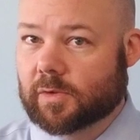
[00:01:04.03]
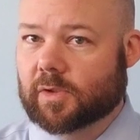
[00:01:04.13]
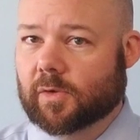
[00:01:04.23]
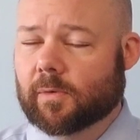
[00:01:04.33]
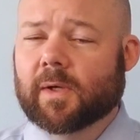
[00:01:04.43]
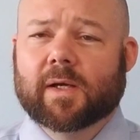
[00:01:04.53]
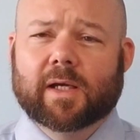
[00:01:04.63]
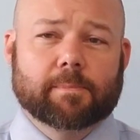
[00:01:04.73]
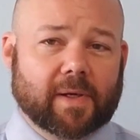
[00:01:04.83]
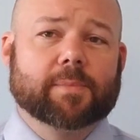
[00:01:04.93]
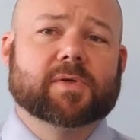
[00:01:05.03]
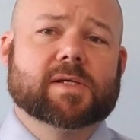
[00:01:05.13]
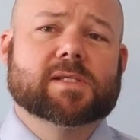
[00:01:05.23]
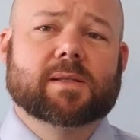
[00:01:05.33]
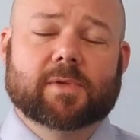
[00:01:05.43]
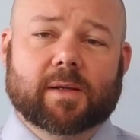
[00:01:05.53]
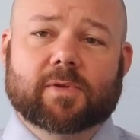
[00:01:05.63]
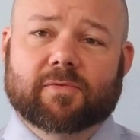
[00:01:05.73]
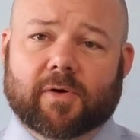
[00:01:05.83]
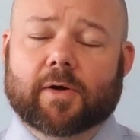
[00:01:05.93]
to do in baptizing in the name of
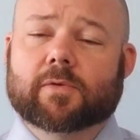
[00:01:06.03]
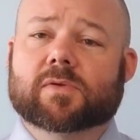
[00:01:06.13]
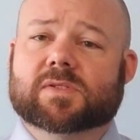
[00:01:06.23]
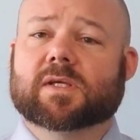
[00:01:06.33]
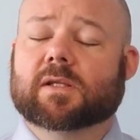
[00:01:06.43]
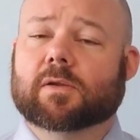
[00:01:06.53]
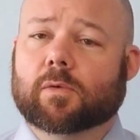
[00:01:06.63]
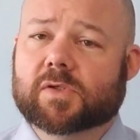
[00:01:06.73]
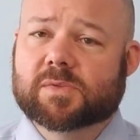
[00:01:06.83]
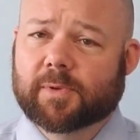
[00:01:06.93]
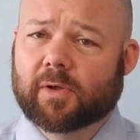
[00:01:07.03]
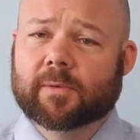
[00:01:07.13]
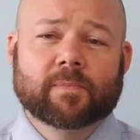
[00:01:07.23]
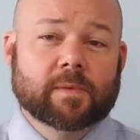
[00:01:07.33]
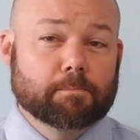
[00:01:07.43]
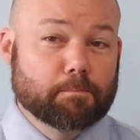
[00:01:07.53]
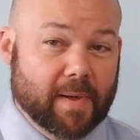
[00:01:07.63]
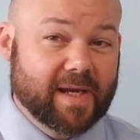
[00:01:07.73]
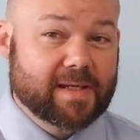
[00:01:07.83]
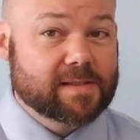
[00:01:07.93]
the Father, the Son, and the Holy Spirit.
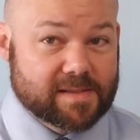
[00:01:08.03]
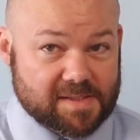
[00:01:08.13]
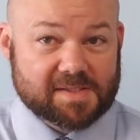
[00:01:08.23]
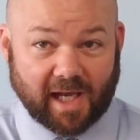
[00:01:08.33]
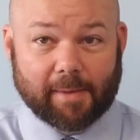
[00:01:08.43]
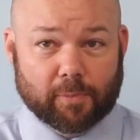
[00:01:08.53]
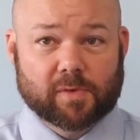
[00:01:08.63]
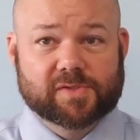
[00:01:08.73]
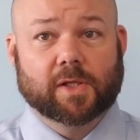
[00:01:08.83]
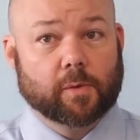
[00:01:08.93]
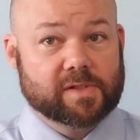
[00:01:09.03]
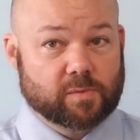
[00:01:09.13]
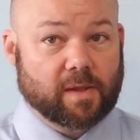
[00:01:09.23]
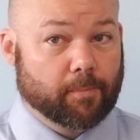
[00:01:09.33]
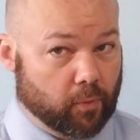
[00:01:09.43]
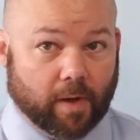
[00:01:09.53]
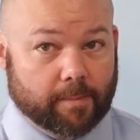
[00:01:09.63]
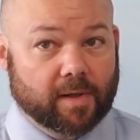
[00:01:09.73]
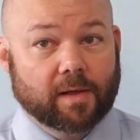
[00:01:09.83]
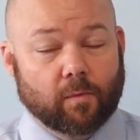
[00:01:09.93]
Make disciples, though, is the
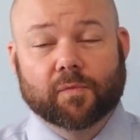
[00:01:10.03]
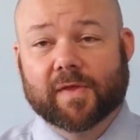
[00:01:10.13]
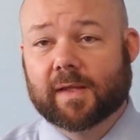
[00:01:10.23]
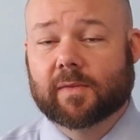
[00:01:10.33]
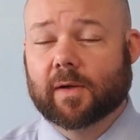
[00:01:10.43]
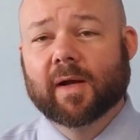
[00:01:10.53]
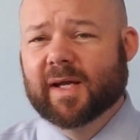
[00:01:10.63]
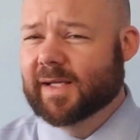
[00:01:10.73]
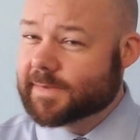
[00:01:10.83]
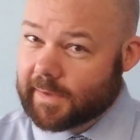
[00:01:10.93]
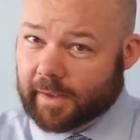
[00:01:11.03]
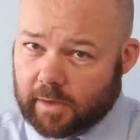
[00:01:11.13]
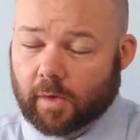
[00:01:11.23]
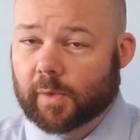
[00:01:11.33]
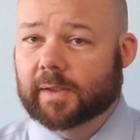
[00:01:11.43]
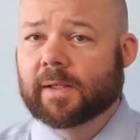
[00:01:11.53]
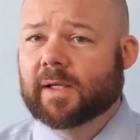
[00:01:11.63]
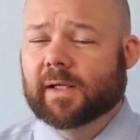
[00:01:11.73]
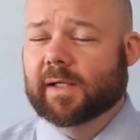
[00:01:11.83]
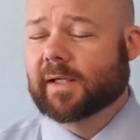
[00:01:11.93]
primary thing there. It's not going.
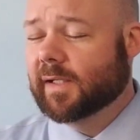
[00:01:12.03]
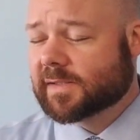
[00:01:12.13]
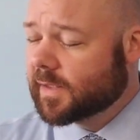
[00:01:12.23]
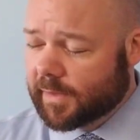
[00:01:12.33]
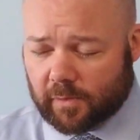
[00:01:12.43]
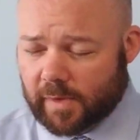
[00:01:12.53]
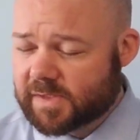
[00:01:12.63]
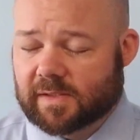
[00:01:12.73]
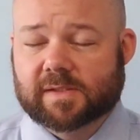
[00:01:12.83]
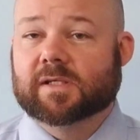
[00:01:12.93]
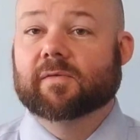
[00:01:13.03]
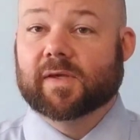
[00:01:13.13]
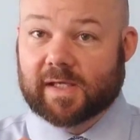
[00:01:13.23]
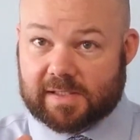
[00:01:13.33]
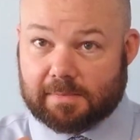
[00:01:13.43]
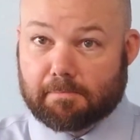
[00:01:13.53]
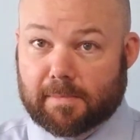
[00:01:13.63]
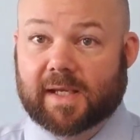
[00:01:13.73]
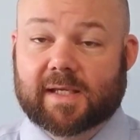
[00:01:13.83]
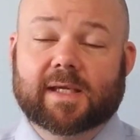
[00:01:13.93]
It's not the rest of the stuff. It's
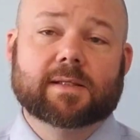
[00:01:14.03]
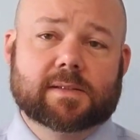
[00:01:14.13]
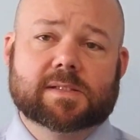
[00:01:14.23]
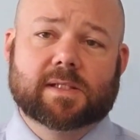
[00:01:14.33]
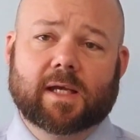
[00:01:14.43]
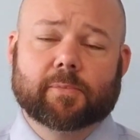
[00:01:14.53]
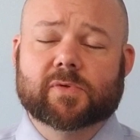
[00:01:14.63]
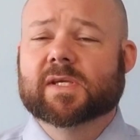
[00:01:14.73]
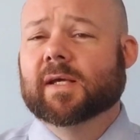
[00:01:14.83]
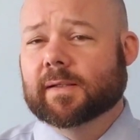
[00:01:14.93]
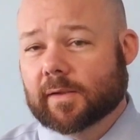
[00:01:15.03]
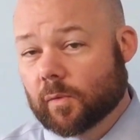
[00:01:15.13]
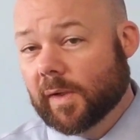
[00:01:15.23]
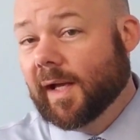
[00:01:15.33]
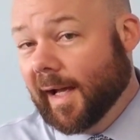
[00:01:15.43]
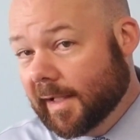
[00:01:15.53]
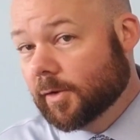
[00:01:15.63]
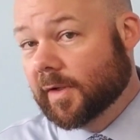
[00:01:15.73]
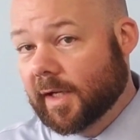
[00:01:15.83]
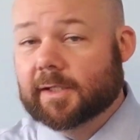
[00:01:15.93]
making disciples. Now, the way I
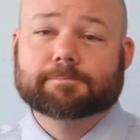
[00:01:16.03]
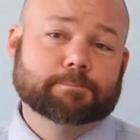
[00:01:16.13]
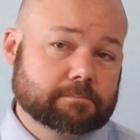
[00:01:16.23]
look at it,